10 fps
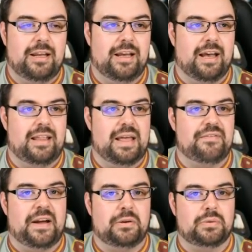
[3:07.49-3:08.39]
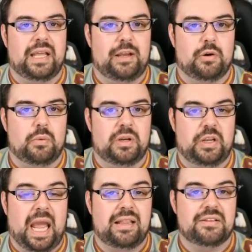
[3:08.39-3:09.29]
That final nail when
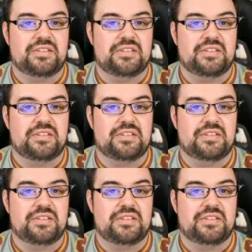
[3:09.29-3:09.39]
you had the